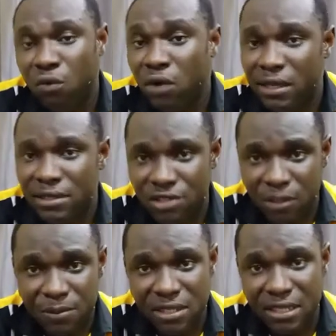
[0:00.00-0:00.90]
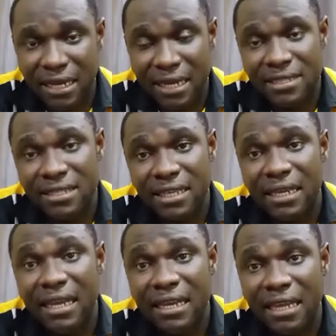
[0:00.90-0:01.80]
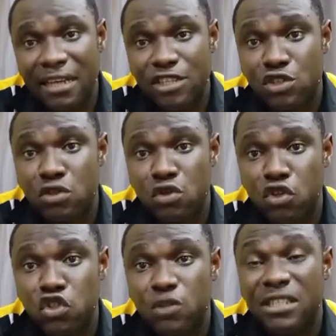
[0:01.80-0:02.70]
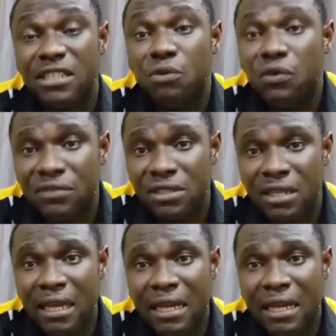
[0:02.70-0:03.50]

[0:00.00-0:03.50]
Fuel subsidy, like I said earlier, is also going to be removed.